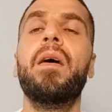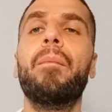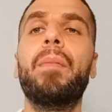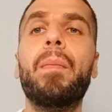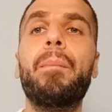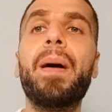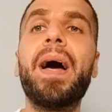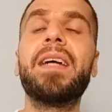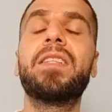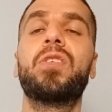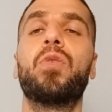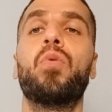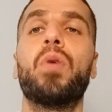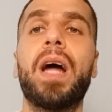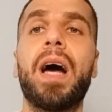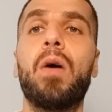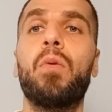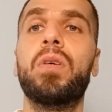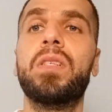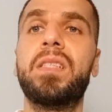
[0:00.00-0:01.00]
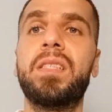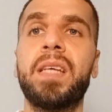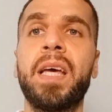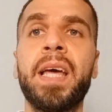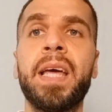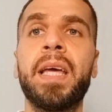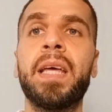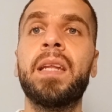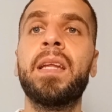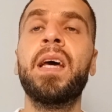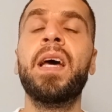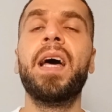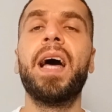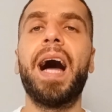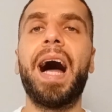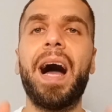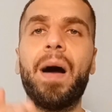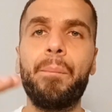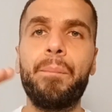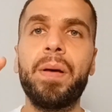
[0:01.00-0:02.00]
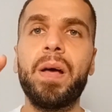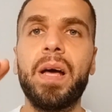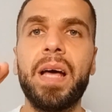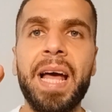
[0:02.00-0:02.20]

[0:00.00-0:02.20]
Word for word: But back to what I was saying, I been,